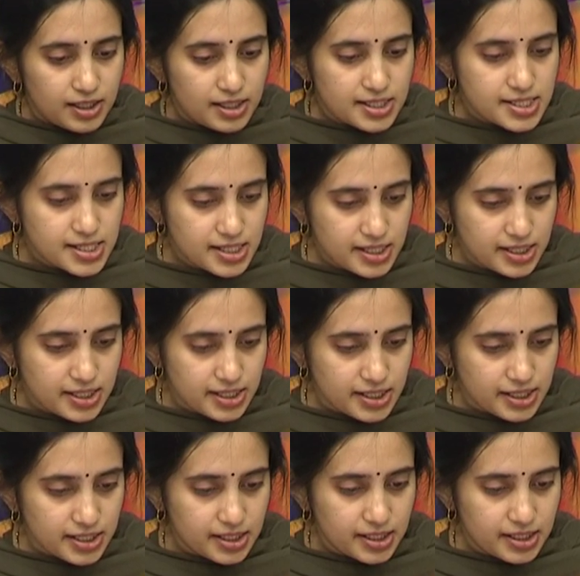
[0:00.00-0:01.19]
Let us see
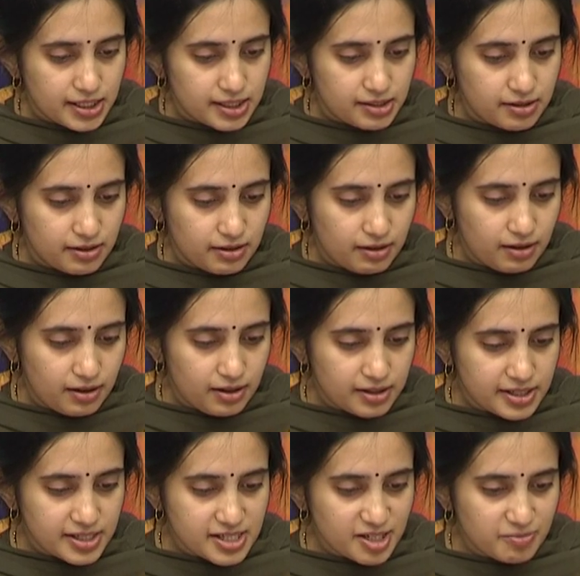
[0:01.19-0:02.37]
here
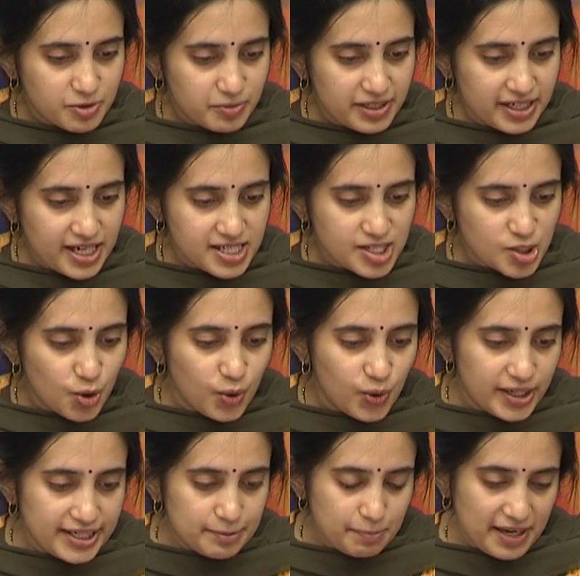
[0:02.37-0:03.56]
there seem to be yes, no
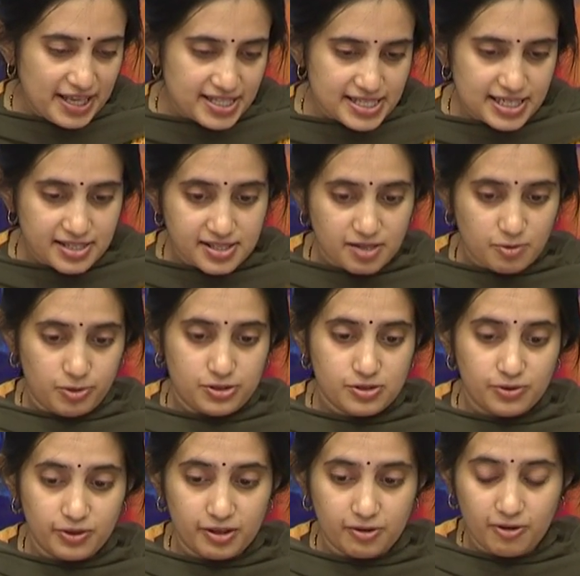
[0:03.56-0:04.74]
and depends. Let us see what is
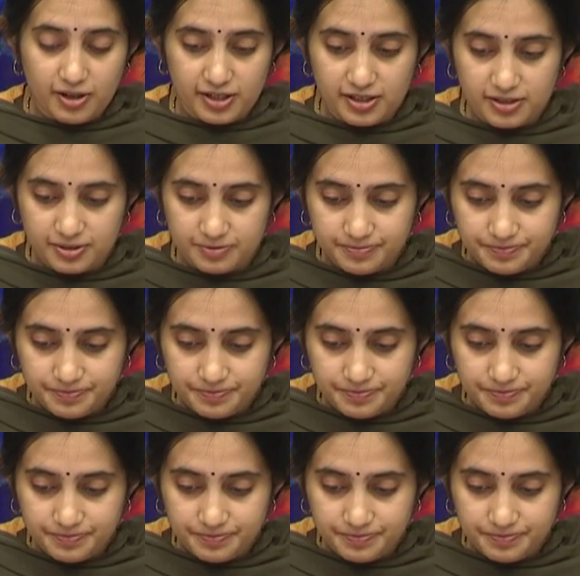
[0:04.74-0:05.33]
going on here.